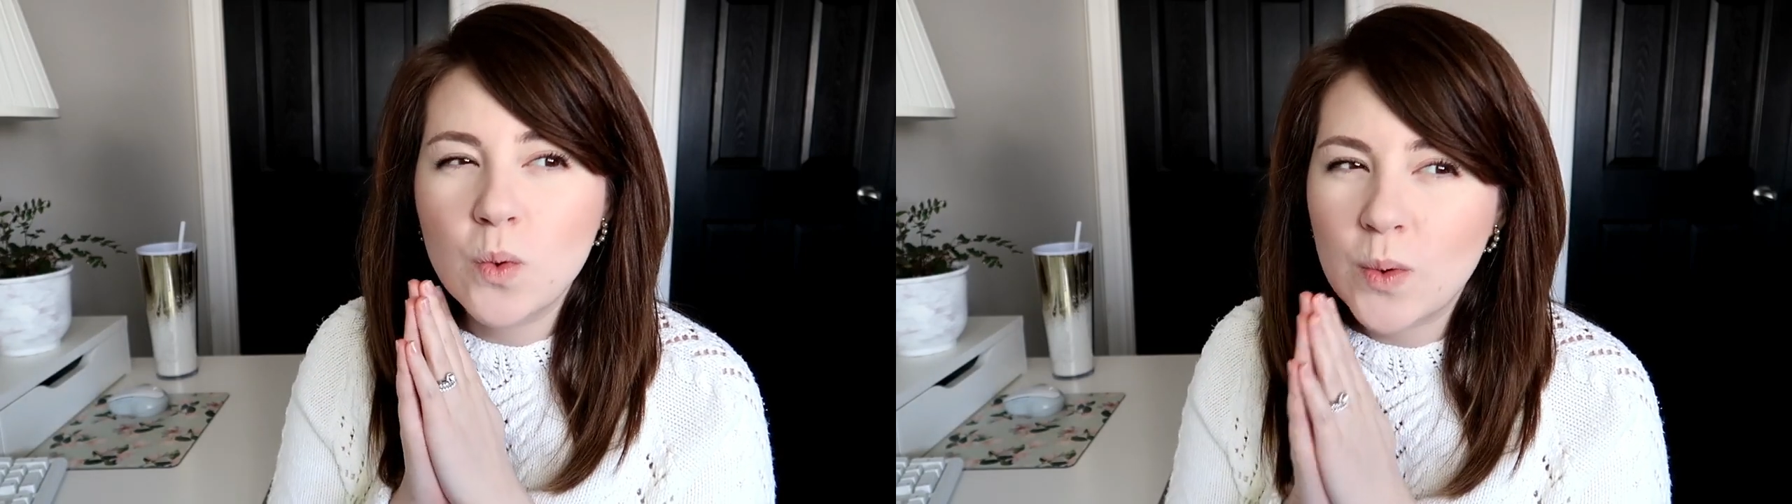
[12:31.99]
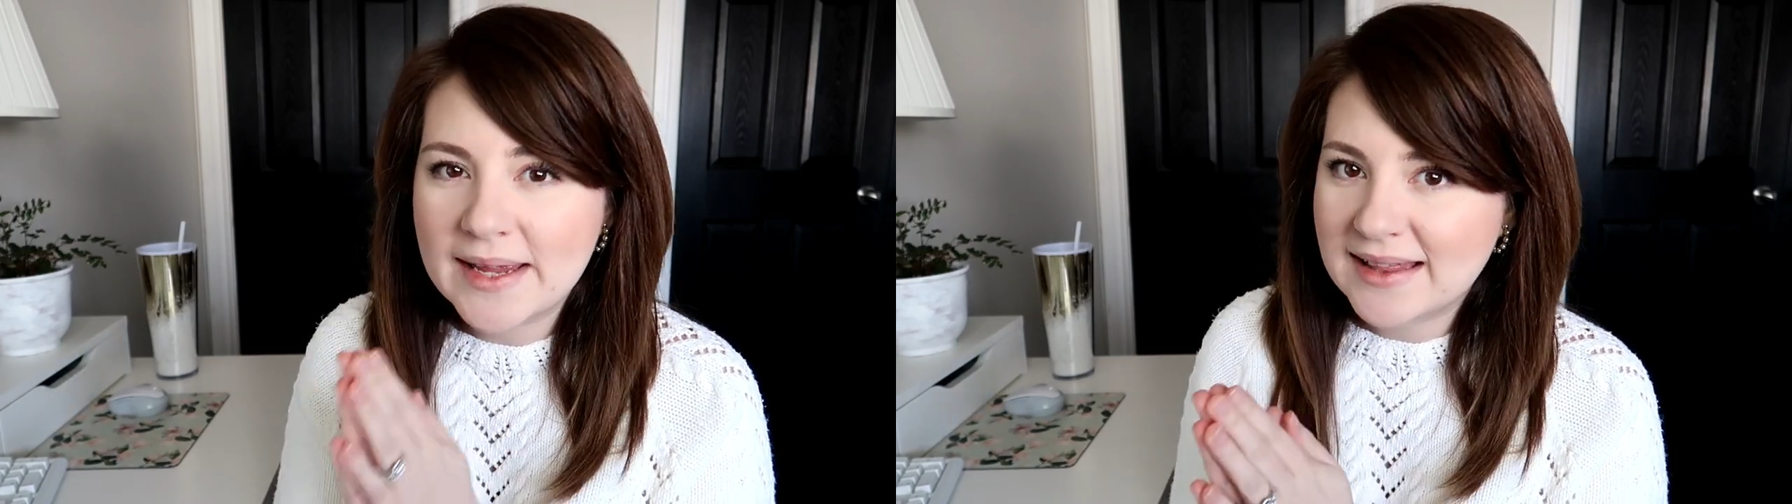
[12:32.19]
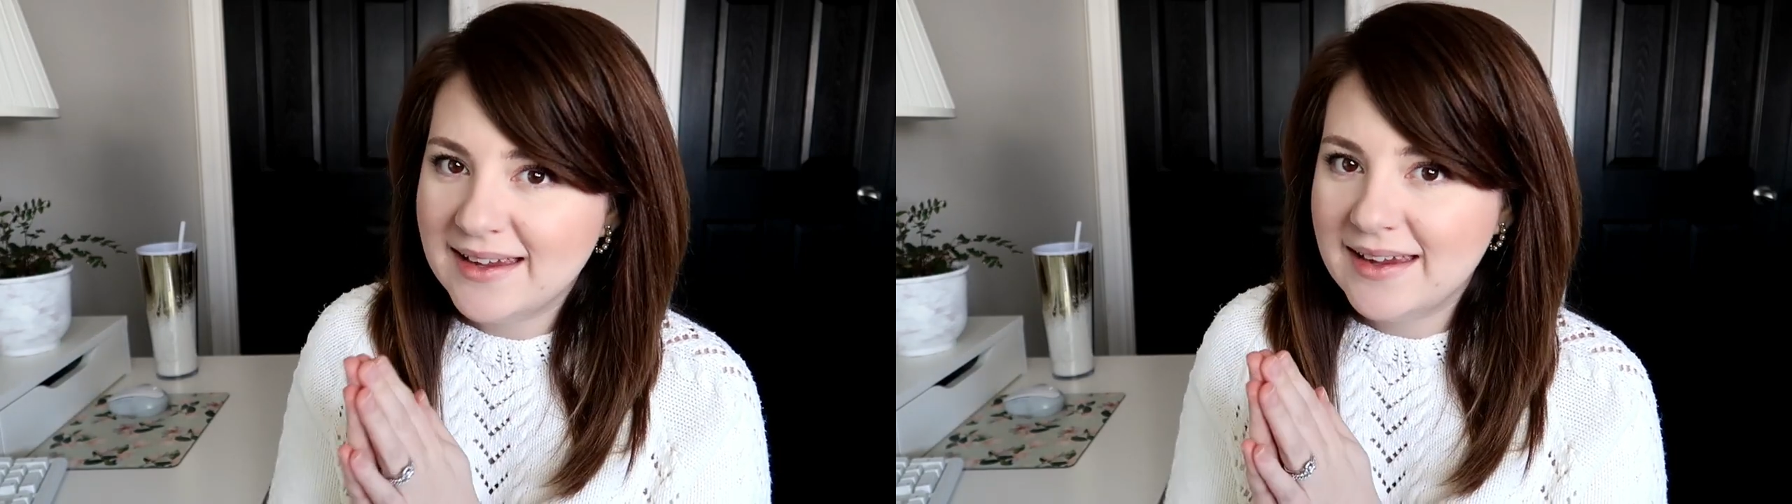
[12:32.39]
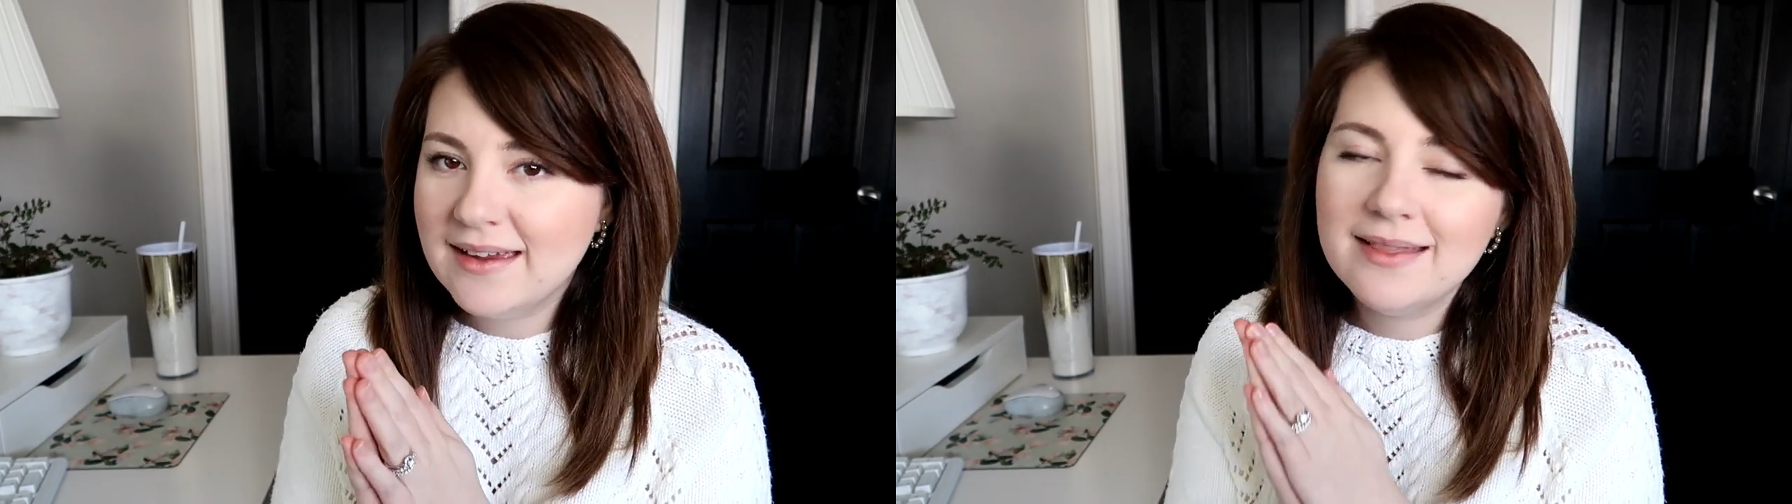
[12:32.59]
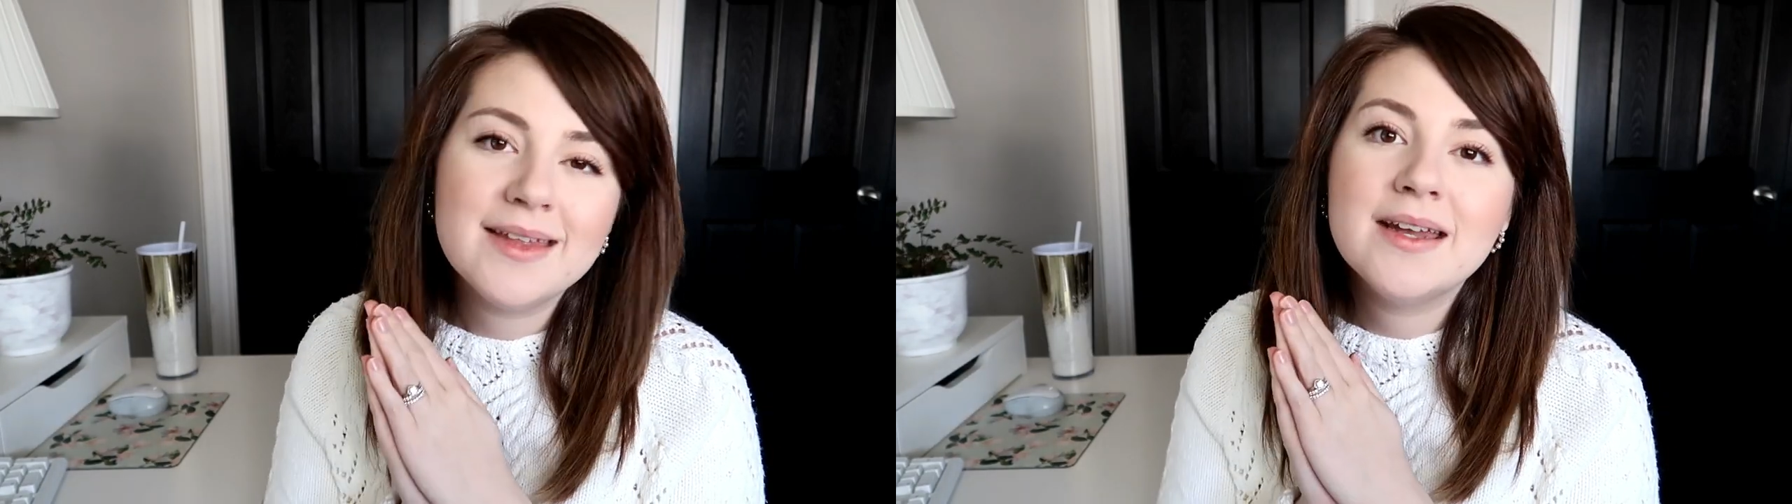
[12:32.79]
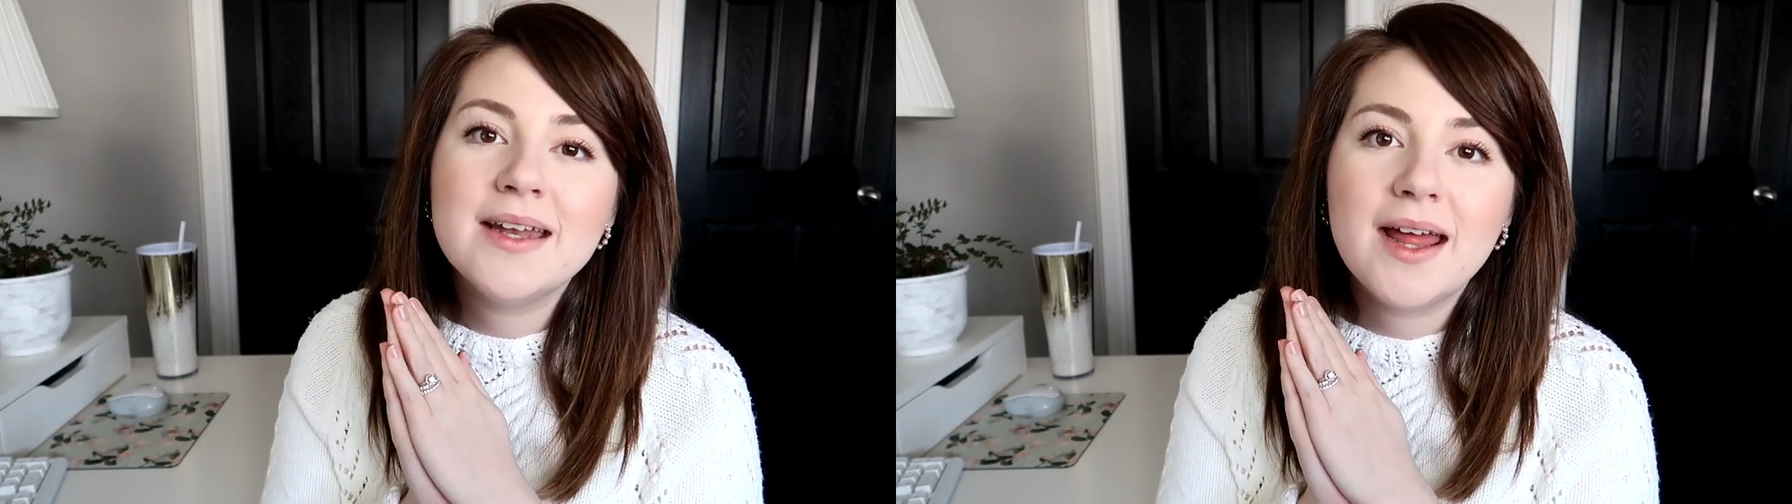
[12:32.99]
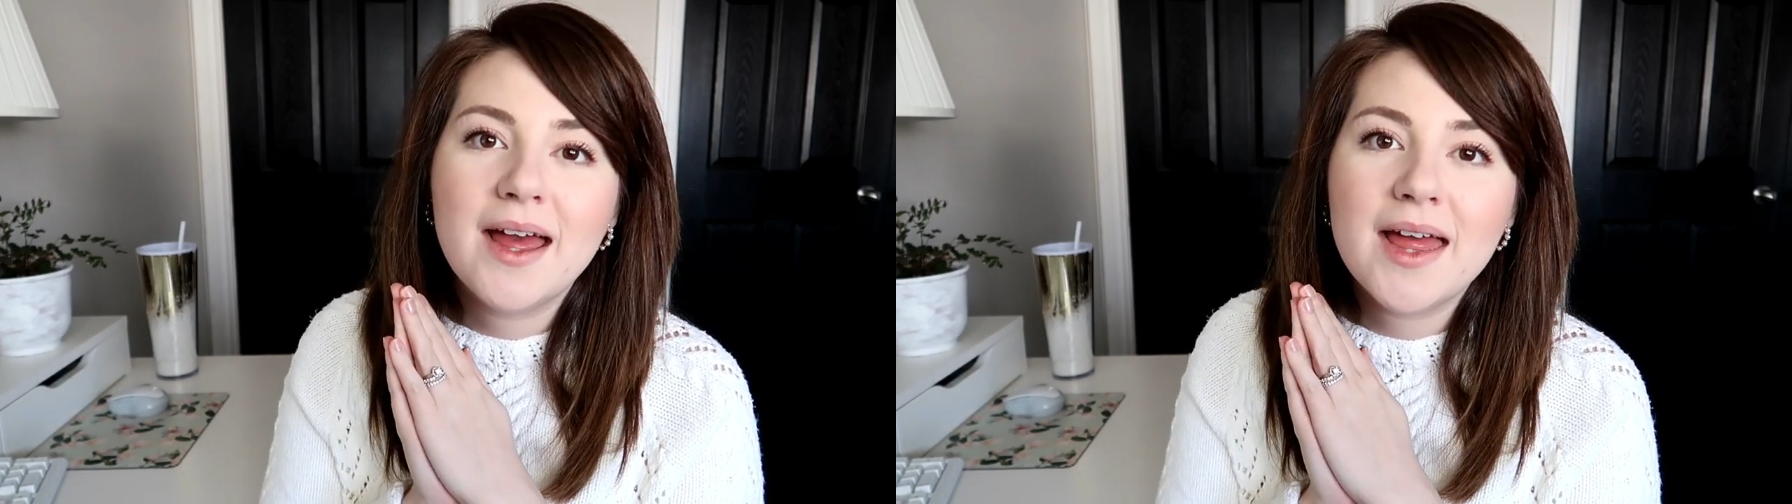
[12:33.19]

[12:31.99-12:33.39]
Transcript: oily than it